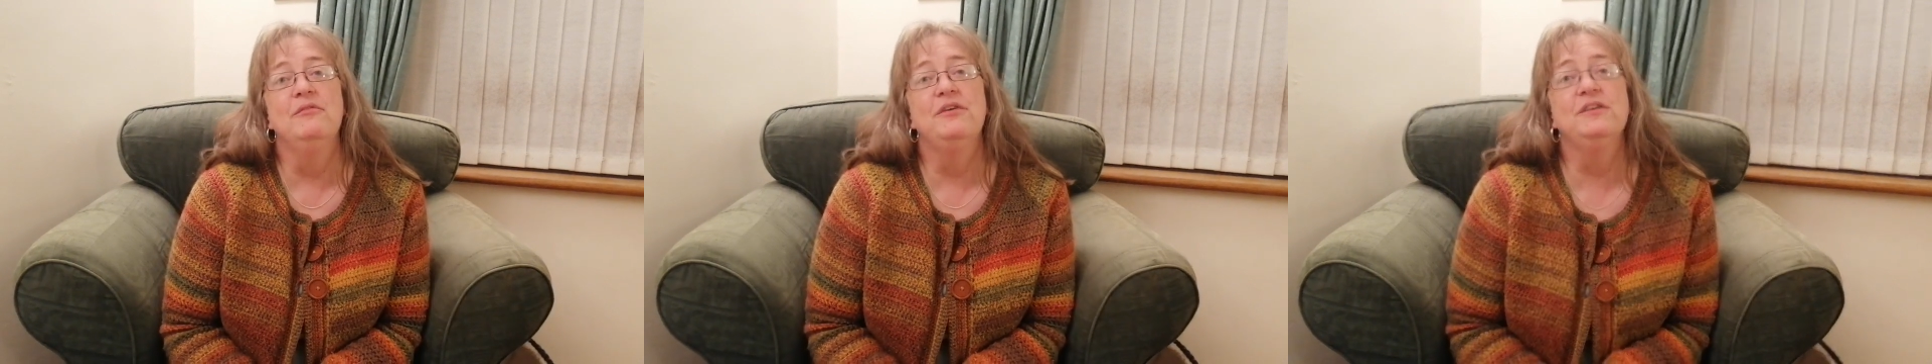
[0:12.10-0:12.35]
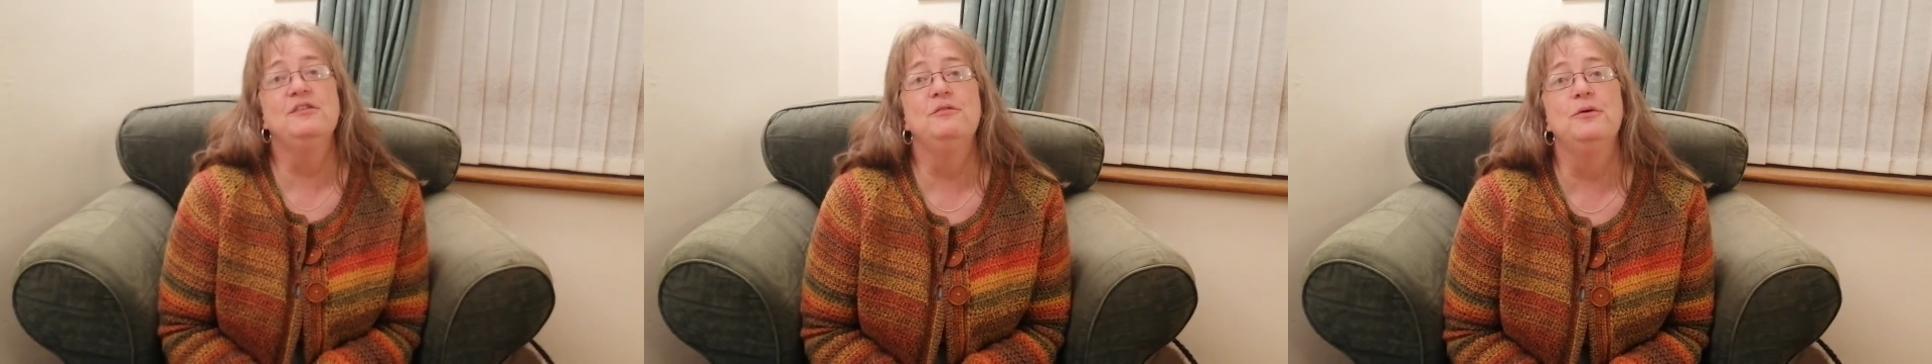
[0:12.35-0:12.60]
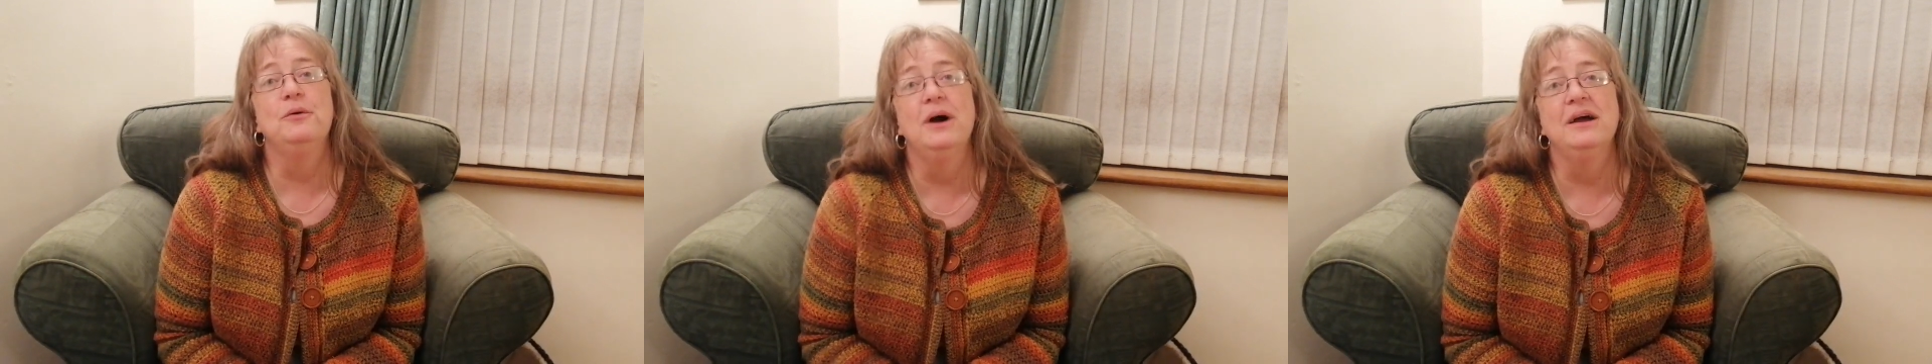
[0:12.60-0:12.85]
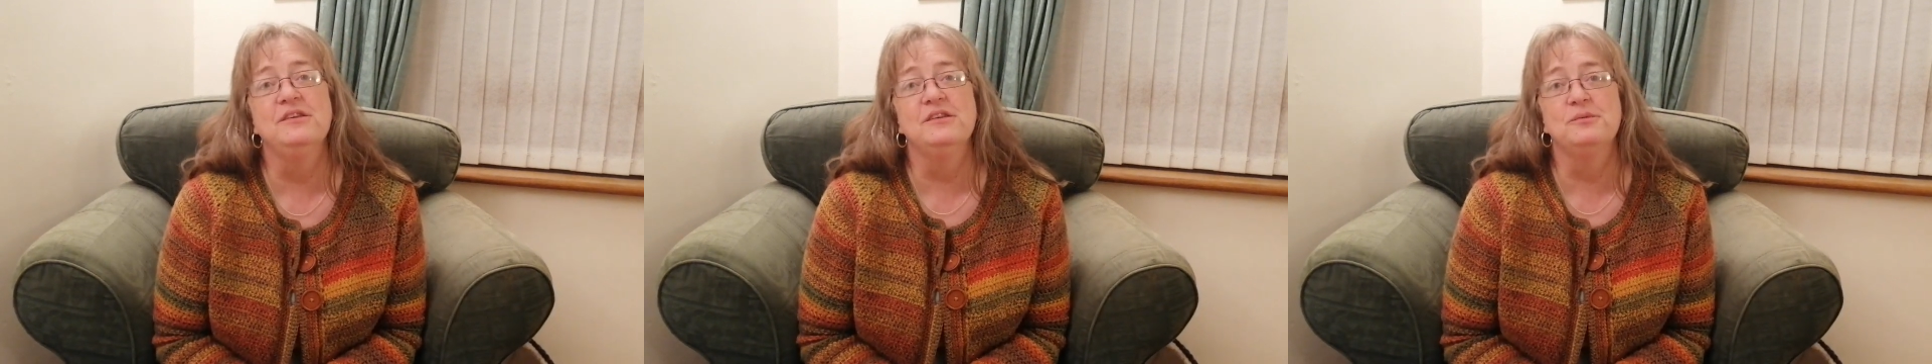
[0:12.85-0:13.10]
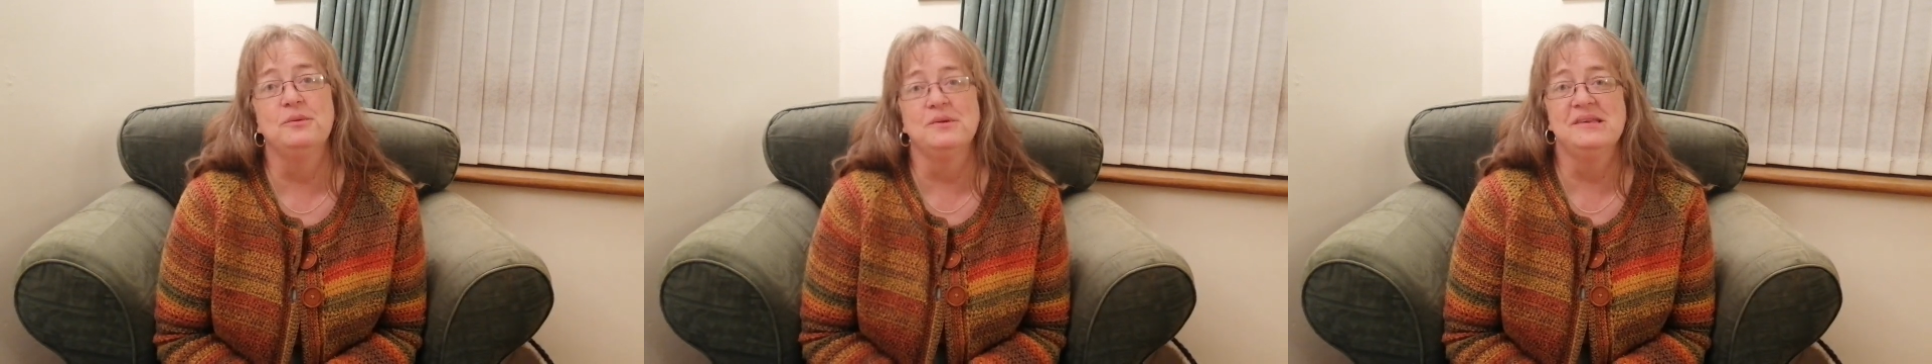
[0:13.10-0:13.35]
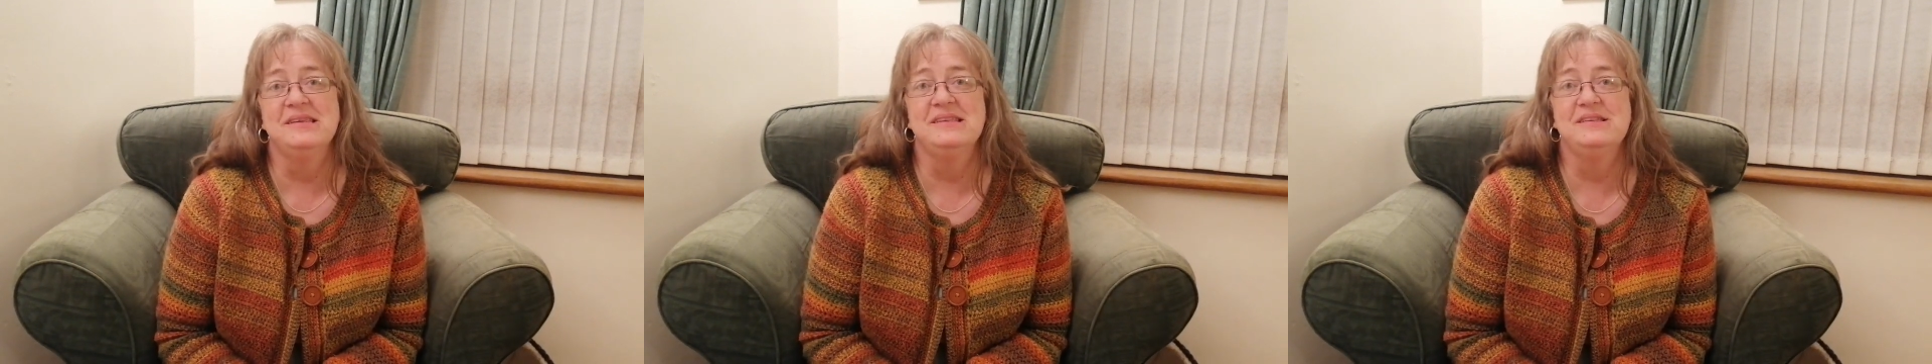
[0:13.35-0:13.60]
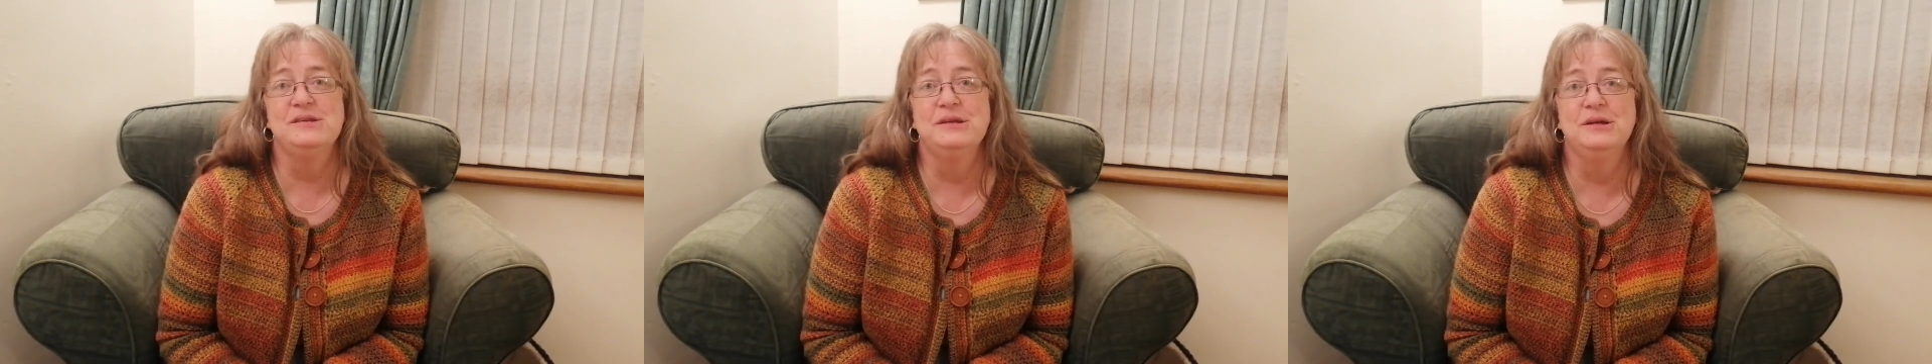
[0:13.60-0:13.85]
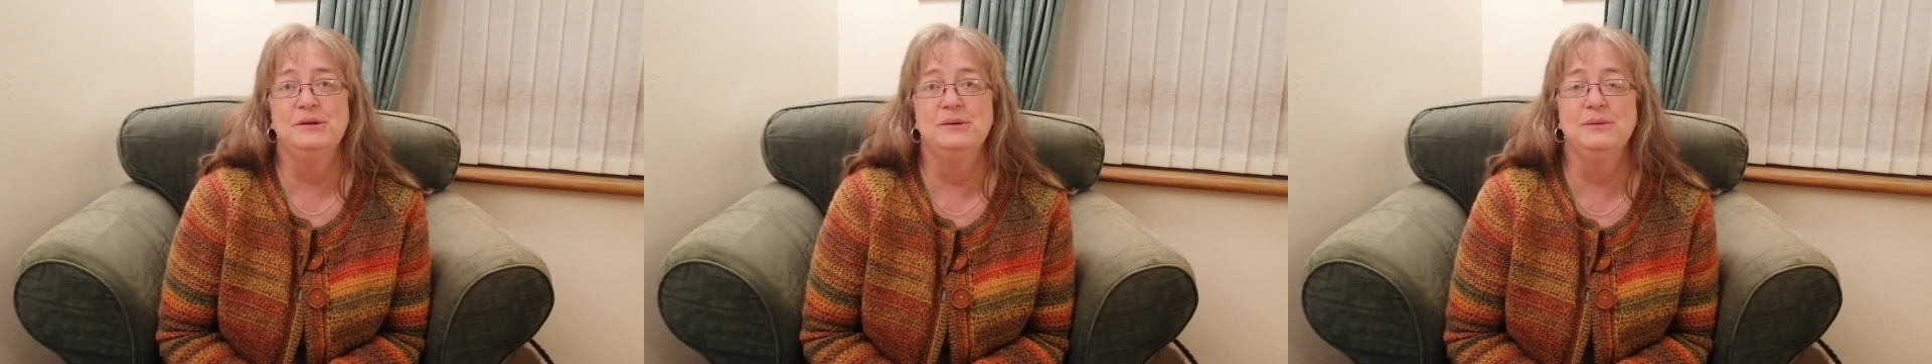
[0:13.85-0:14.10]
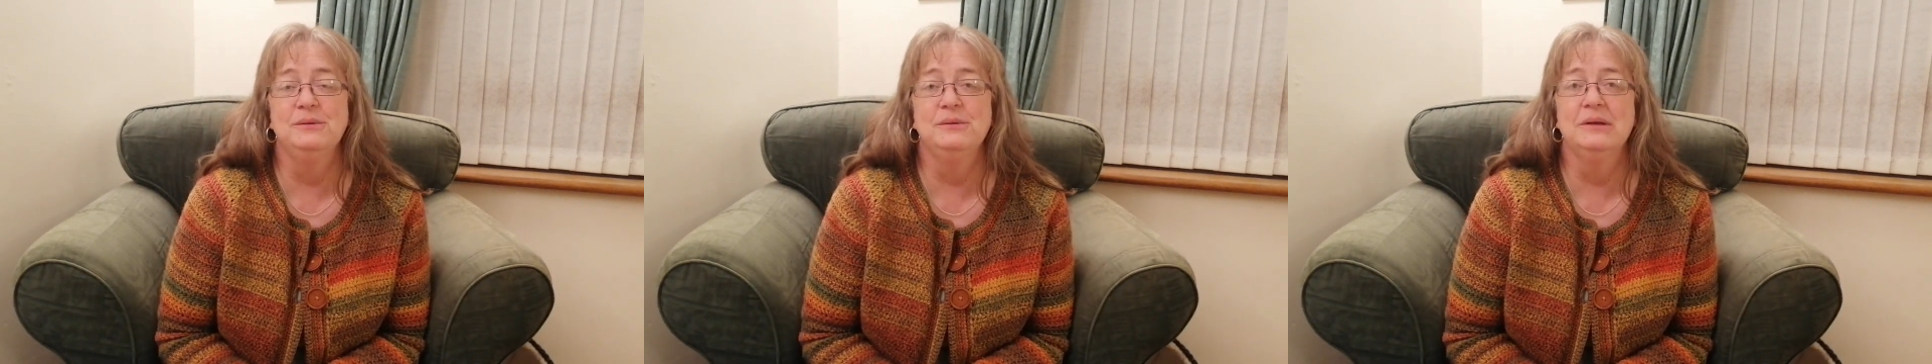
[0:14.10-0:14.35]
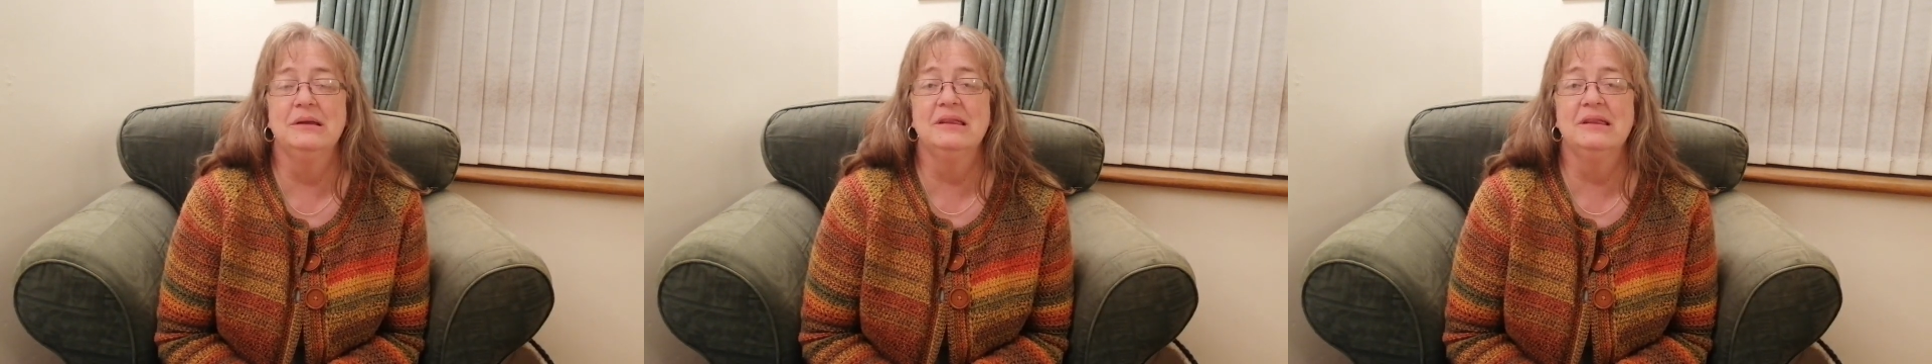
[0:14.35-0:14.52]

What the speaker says: First of all, I just wanted to